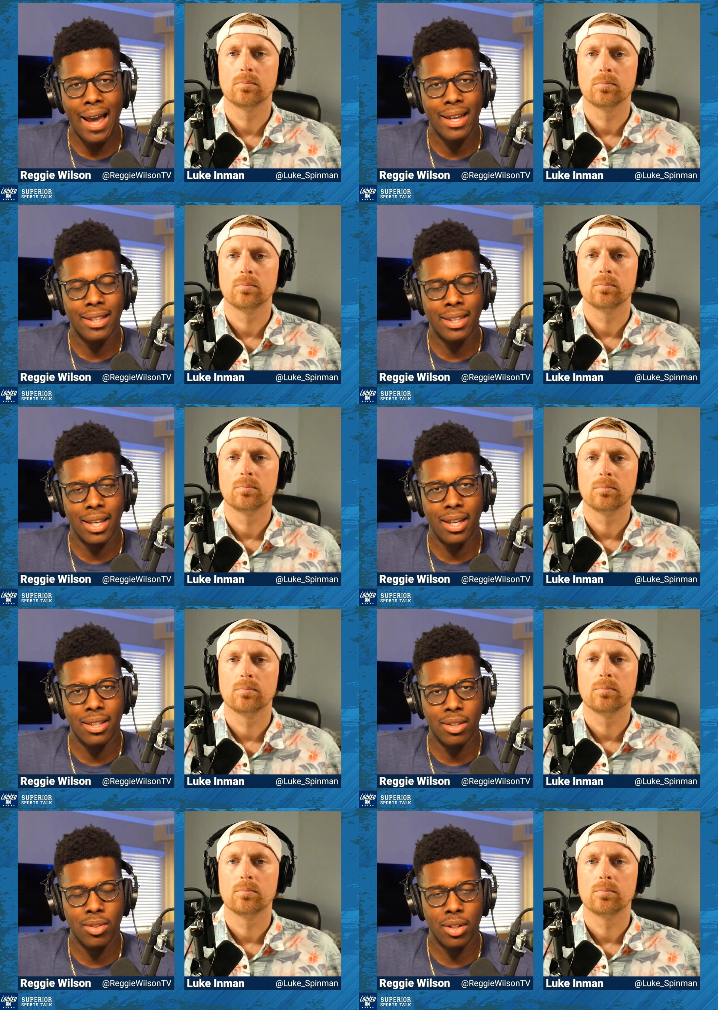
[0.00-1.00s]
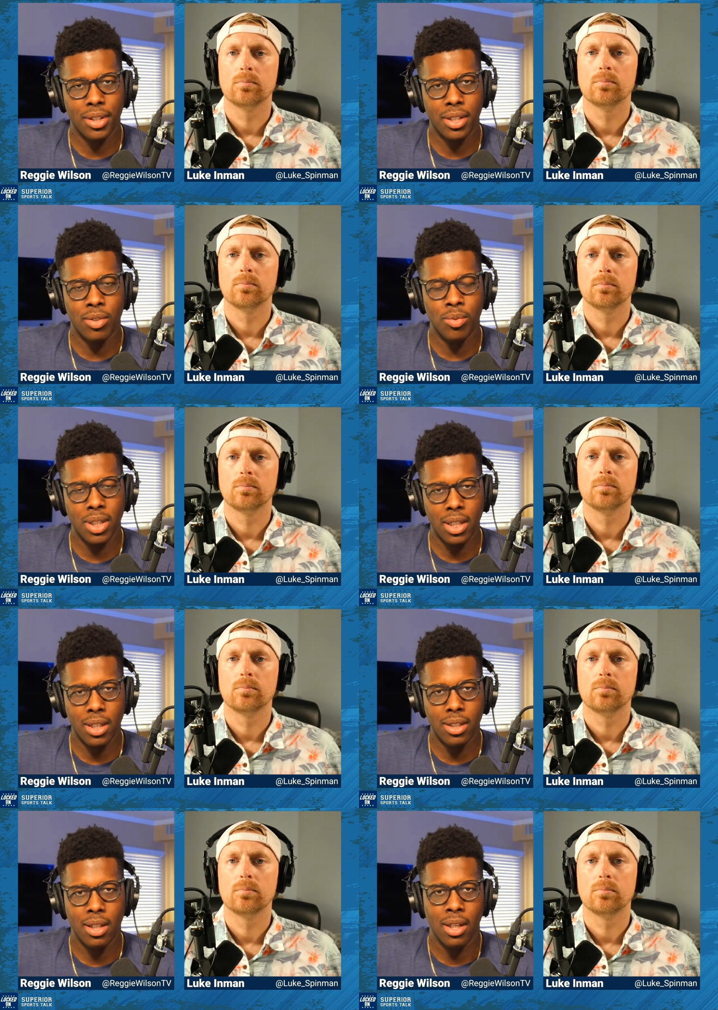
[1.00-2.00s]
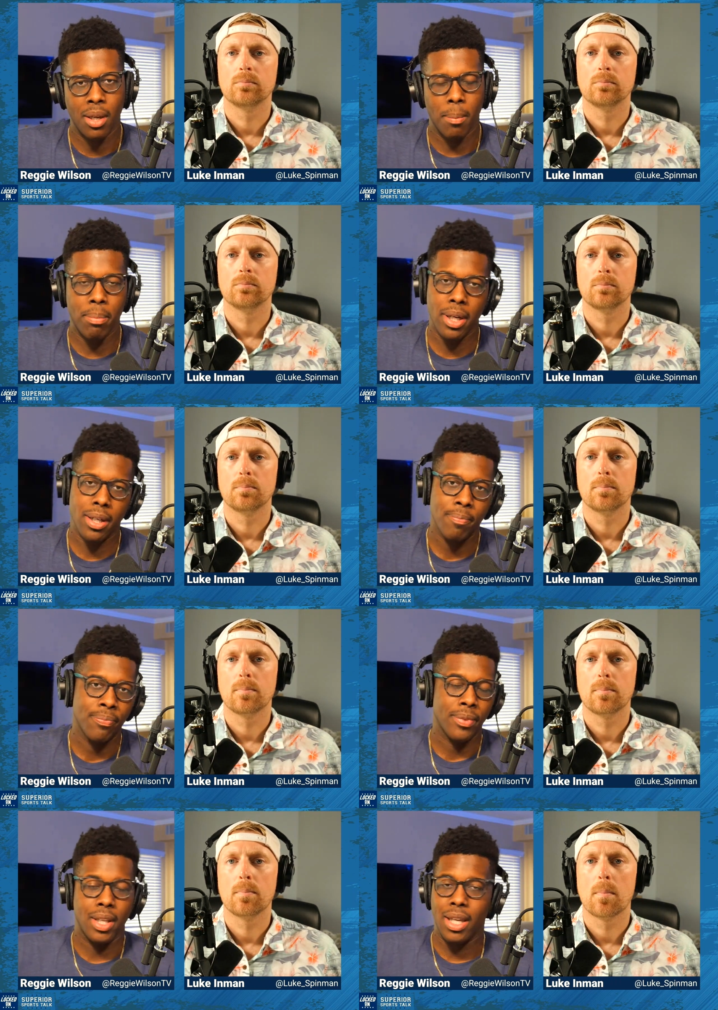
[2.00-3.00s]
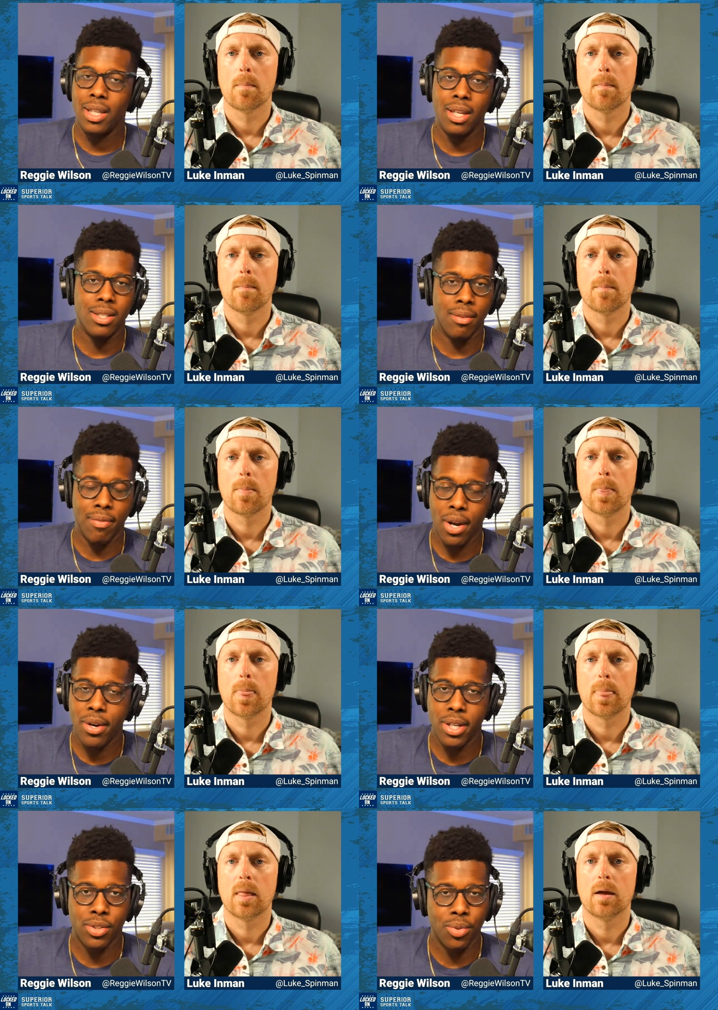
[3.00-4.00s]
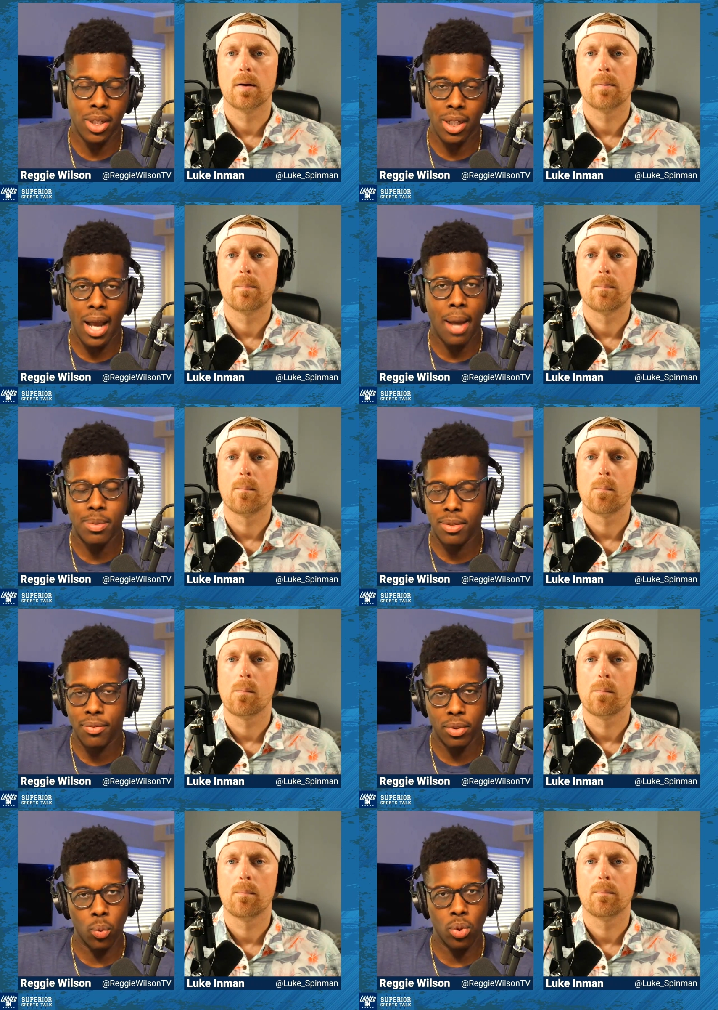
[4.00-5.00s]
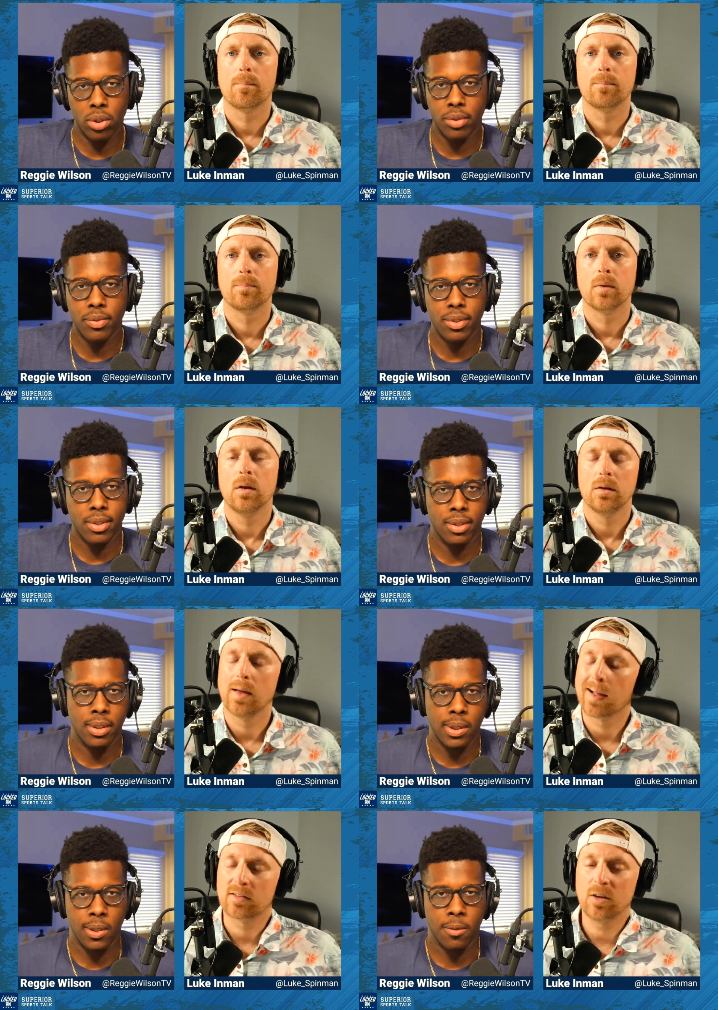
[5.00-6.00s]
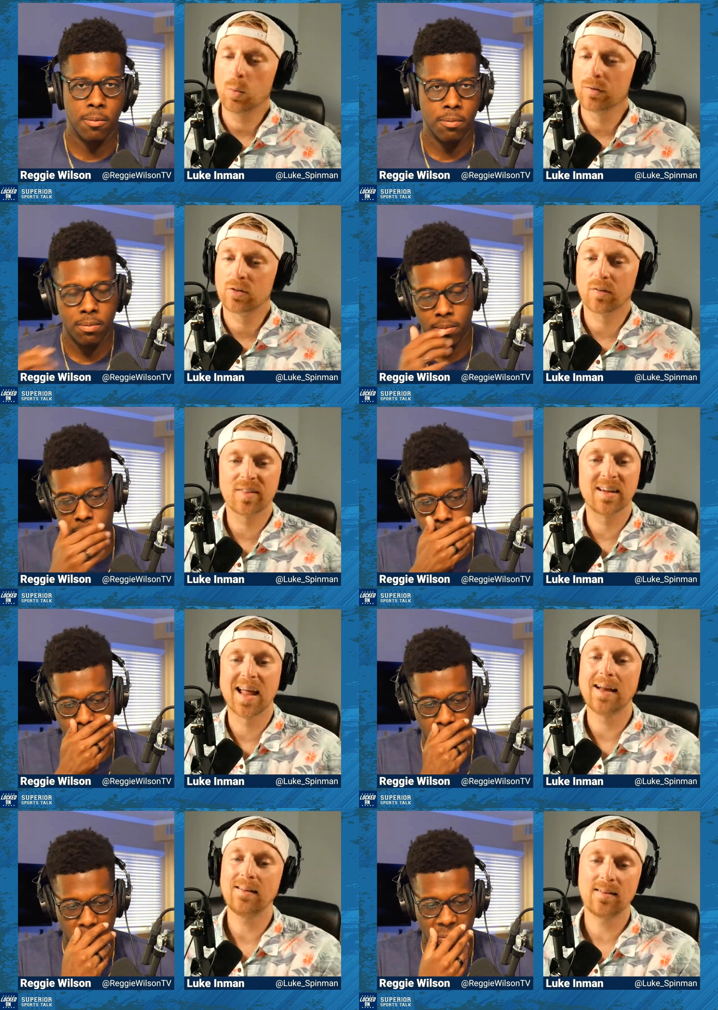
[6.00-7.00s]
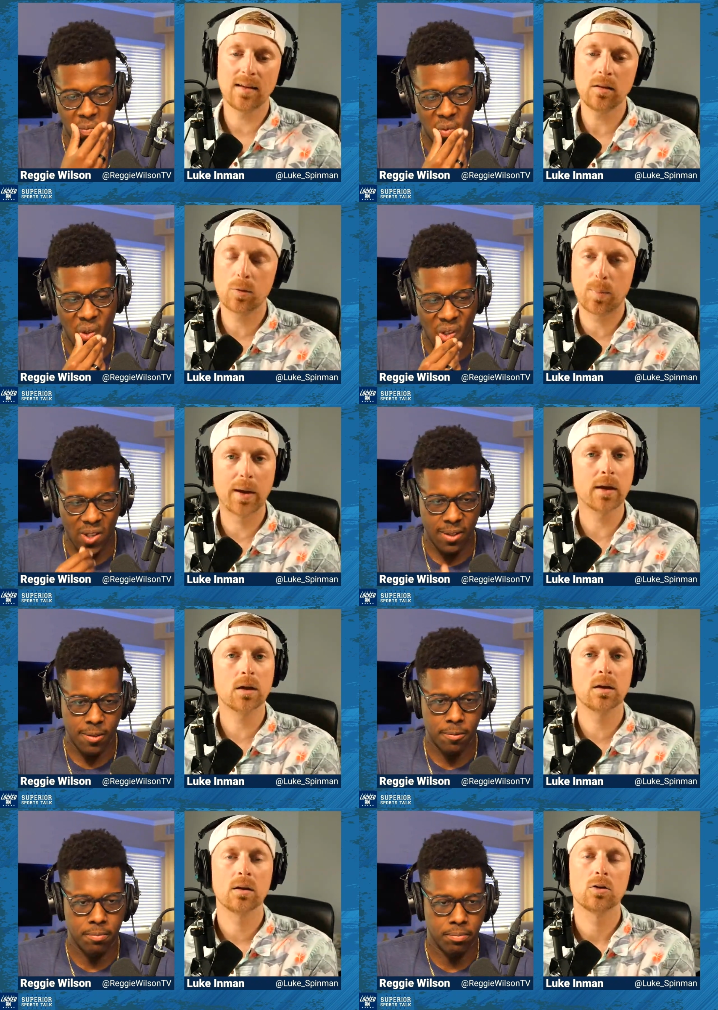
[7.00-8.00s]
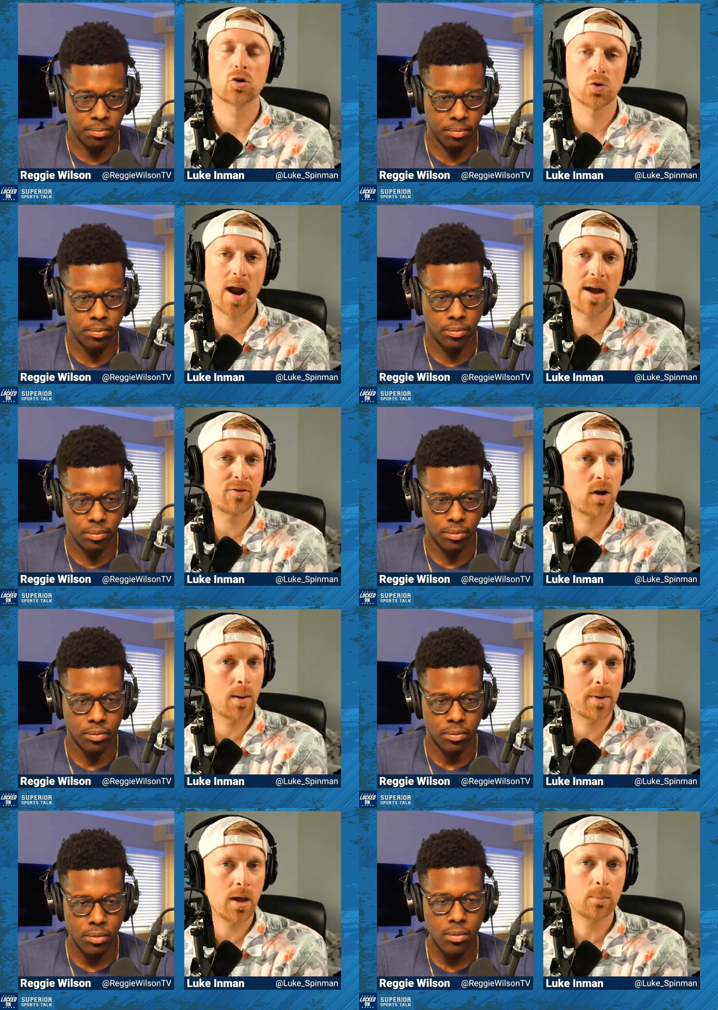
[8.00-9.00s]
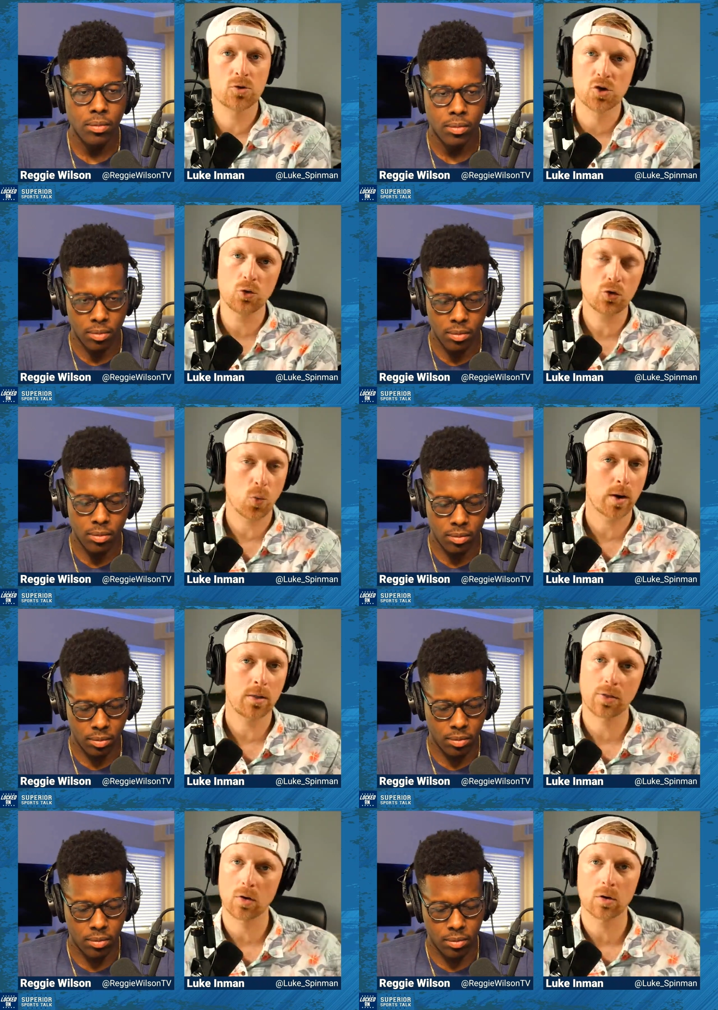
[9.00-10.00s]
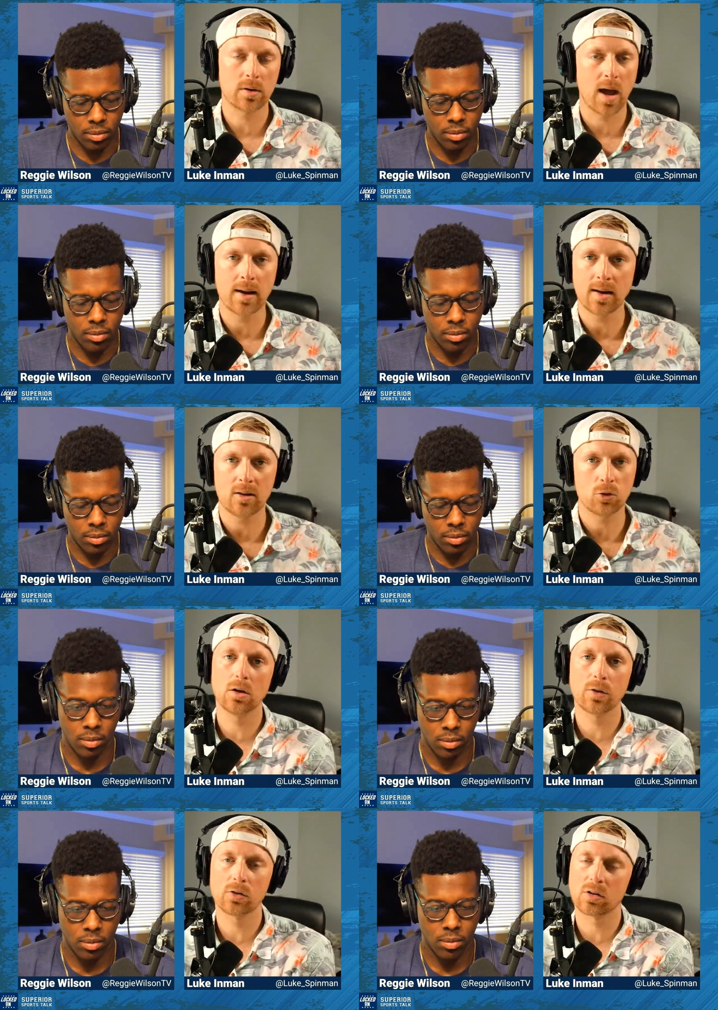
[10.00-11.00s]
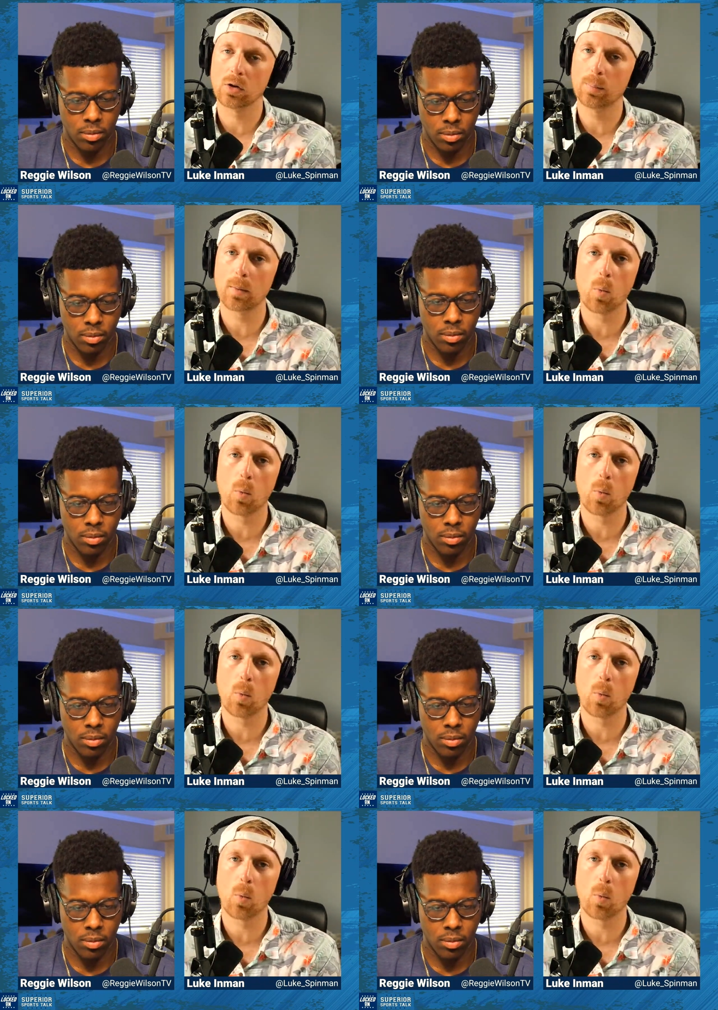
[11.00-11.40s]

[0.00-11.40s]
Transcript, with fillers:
Speaker 1: that, you know, that you need. But he is a very intriguing option for the Wolves.
Speaker 2: Yeah, T Wolves of the 19th pick draft coming up June 23rd, nine days away. There's a little bit more